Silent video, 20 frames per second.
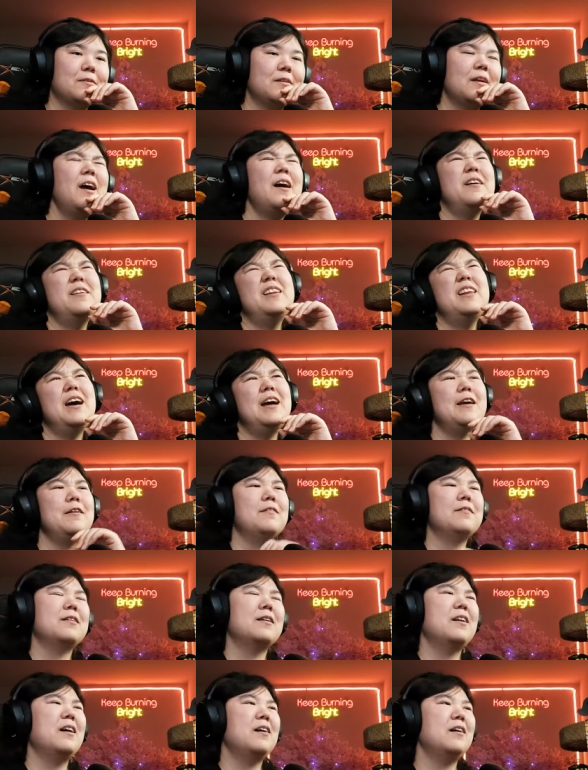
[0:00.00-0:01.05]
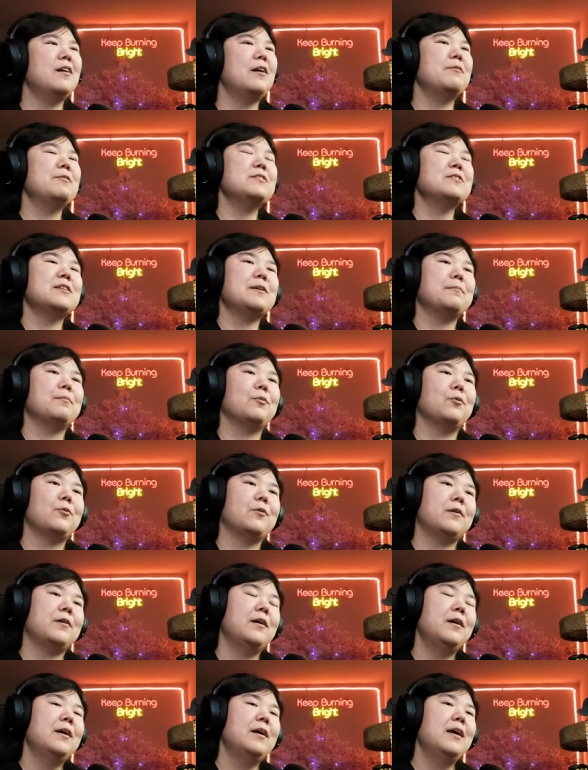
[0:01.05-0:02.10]
I want to say
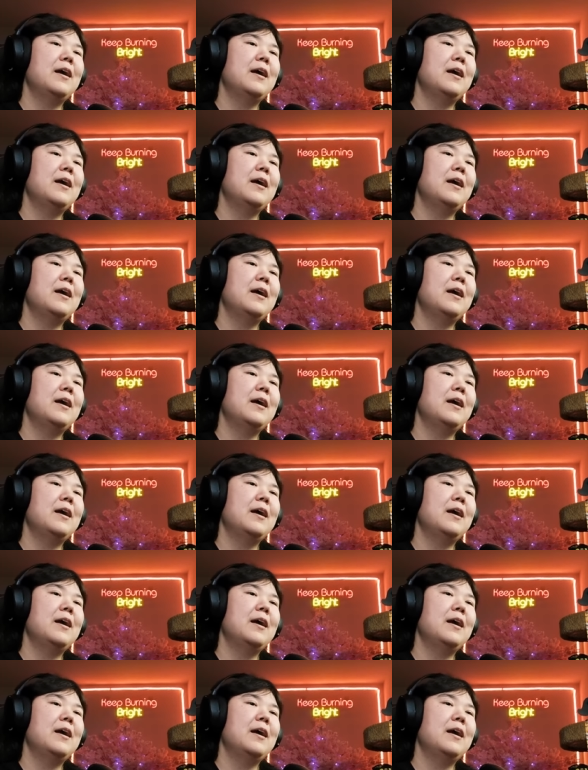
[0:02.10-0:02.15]
more.